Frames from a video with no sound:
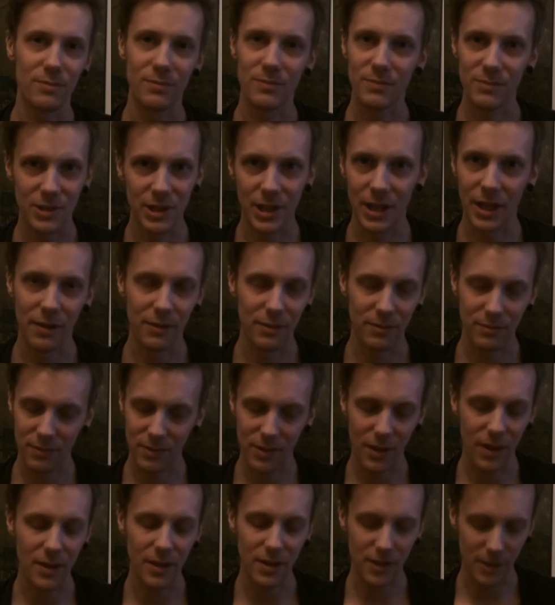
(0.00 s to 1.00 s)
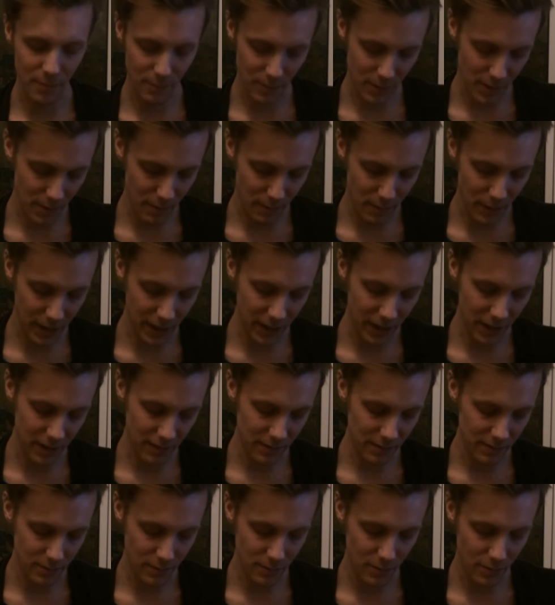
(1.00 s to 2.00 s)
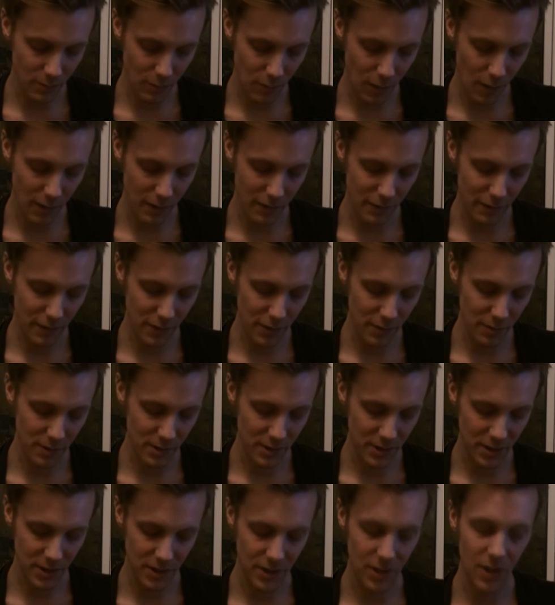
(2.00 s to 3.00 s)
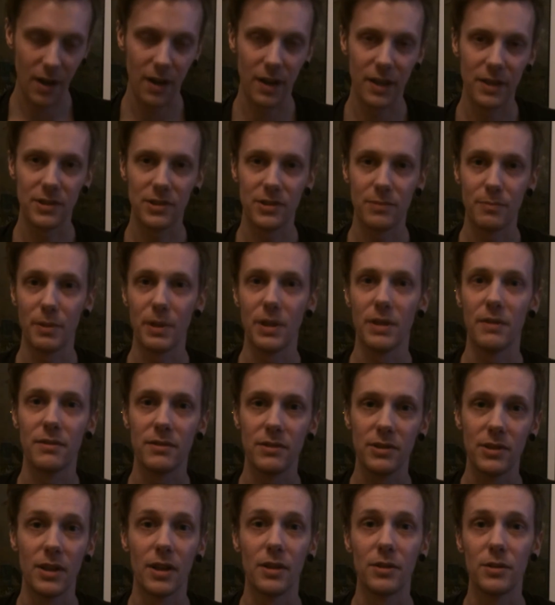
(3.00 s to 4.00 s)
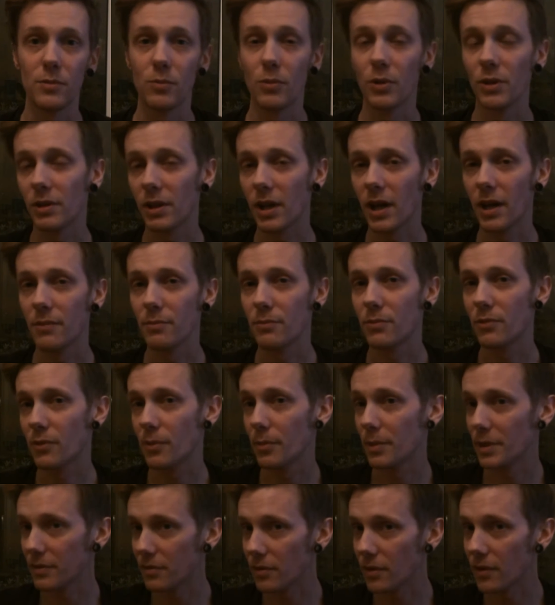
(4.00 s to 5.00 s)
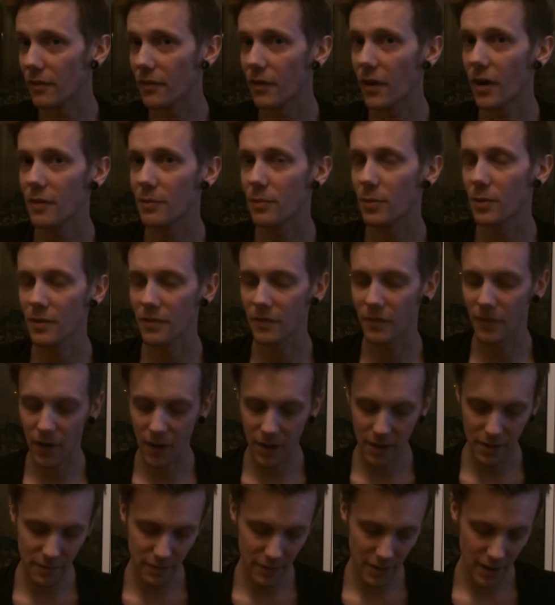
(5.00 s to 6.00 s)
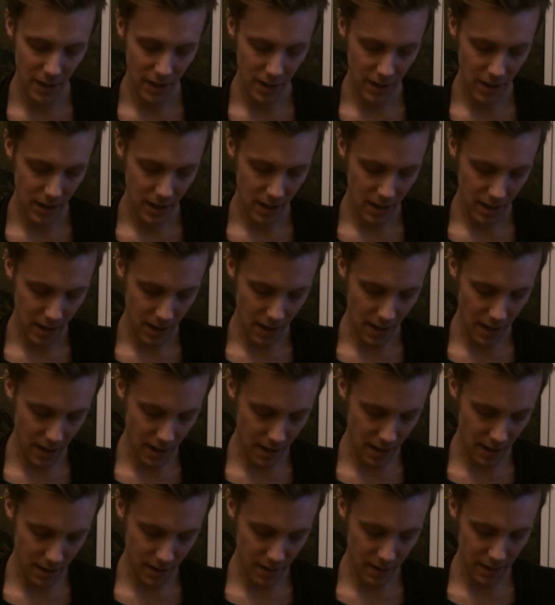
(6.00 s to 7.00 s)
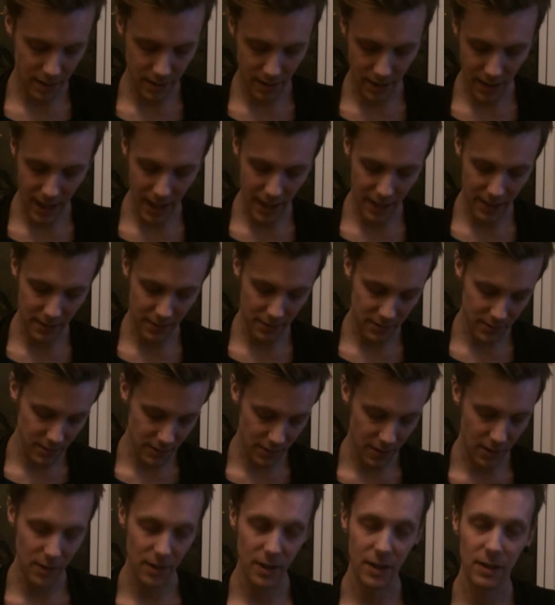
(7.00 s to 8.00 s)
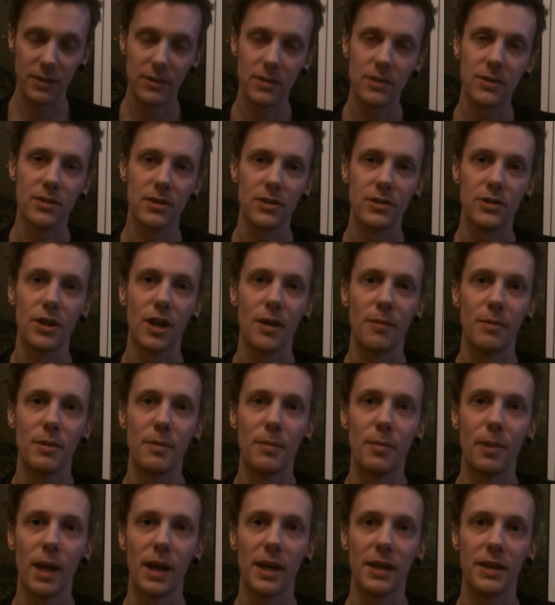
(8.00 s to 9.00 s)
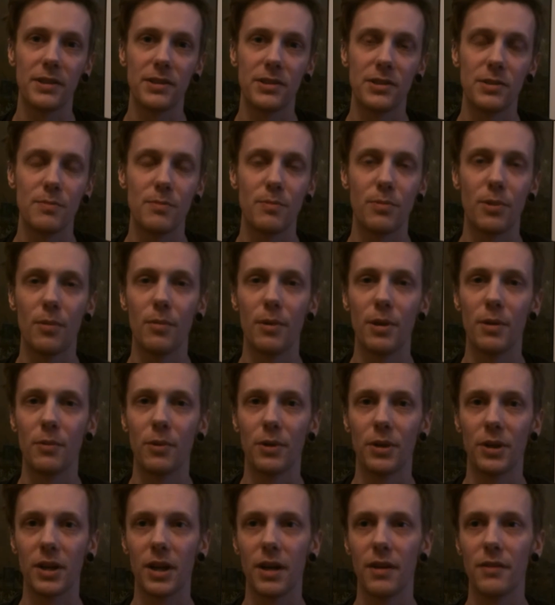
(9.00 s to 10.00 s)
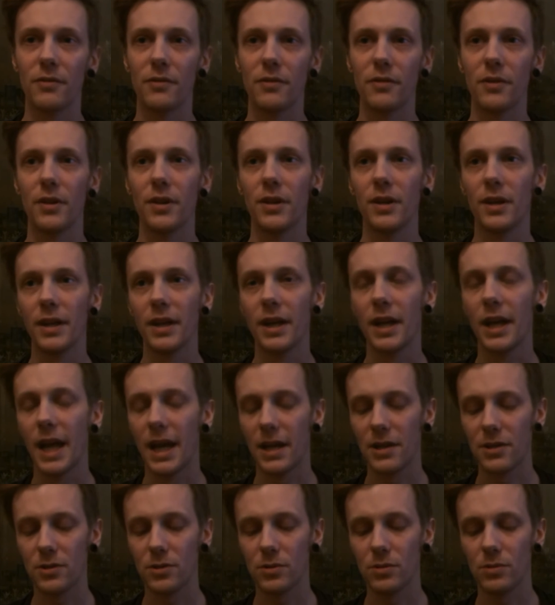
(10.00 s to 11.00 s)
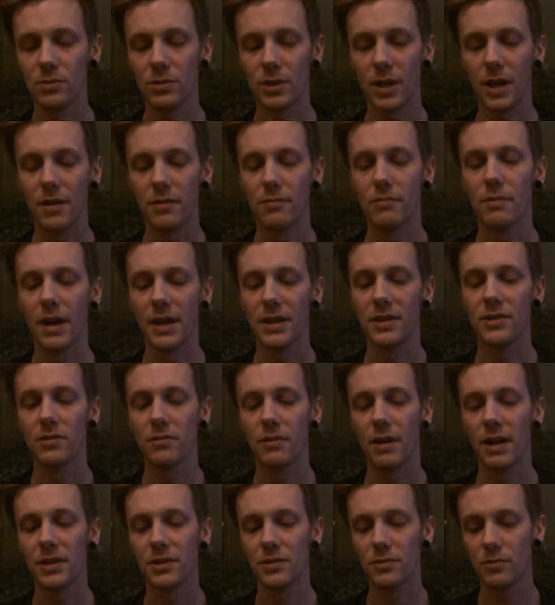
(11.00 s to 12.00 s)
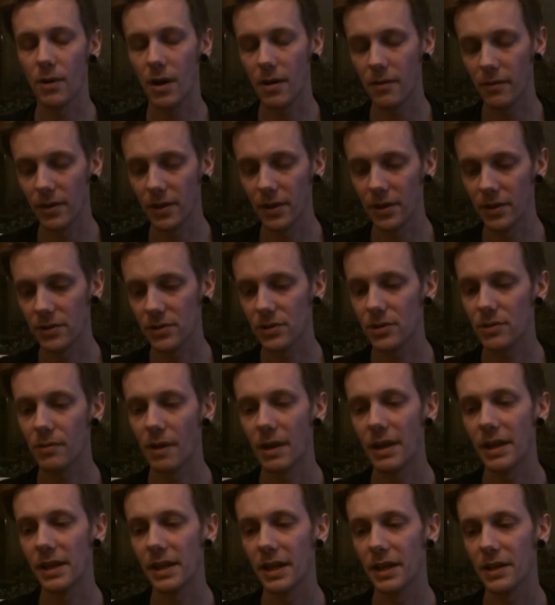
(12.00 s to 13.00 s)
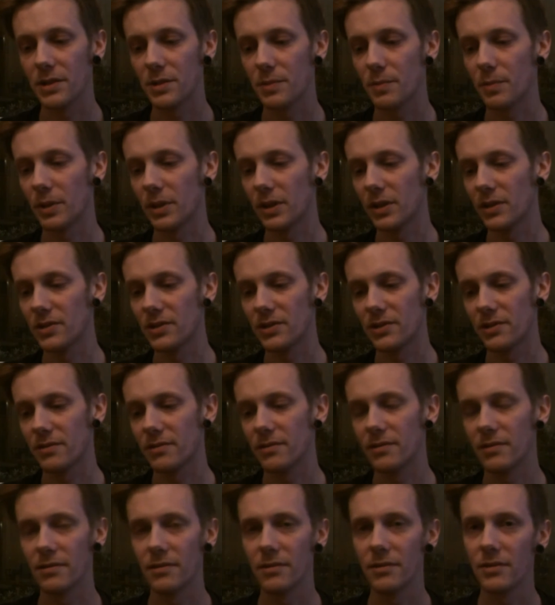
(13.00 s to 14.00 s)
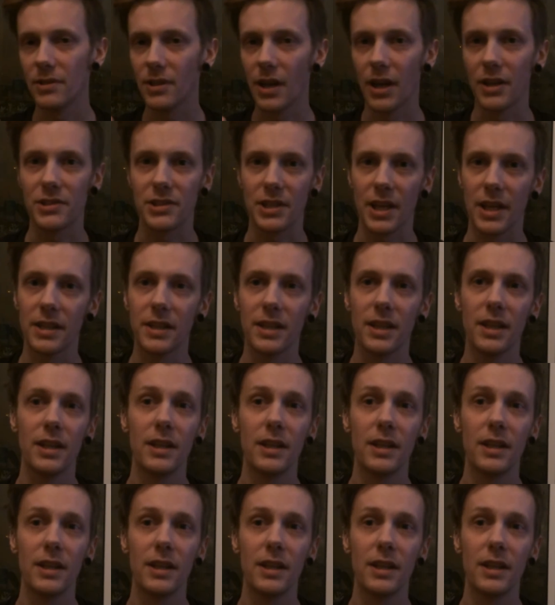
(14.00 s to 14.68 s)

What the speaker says: You know, the bigger worry for you is the size. Being, you know, you want a gun probably for a 5.5, and the type of the blade, you probably want a gun for an actual kind of razor edge rather than a straight edge, because I say,